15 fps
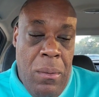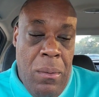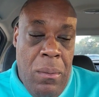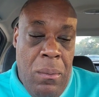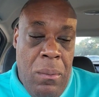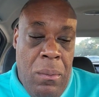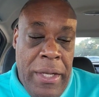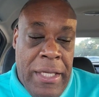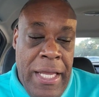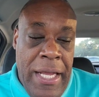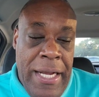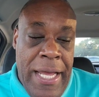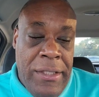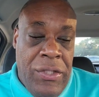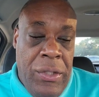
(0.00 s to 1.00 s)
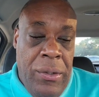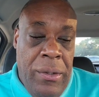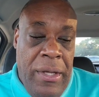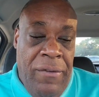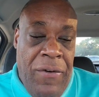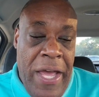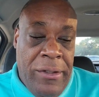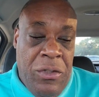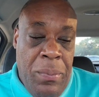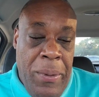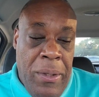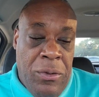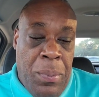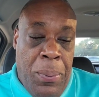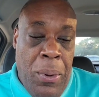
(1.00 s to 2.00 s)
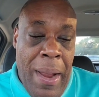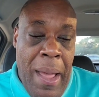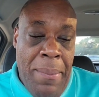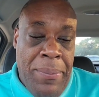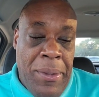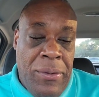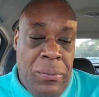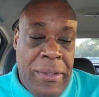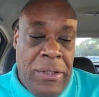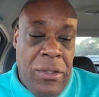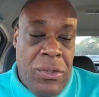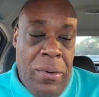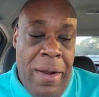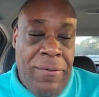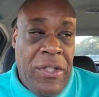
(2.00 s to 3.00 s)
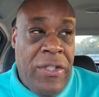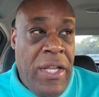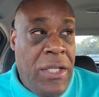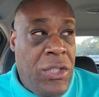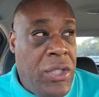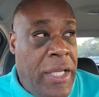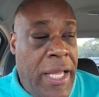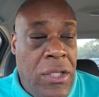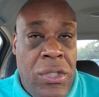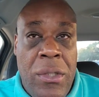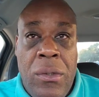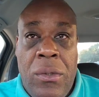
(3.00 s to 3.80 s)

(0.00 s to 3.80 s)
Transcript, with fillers: what can I do if I experience problems with the driver's education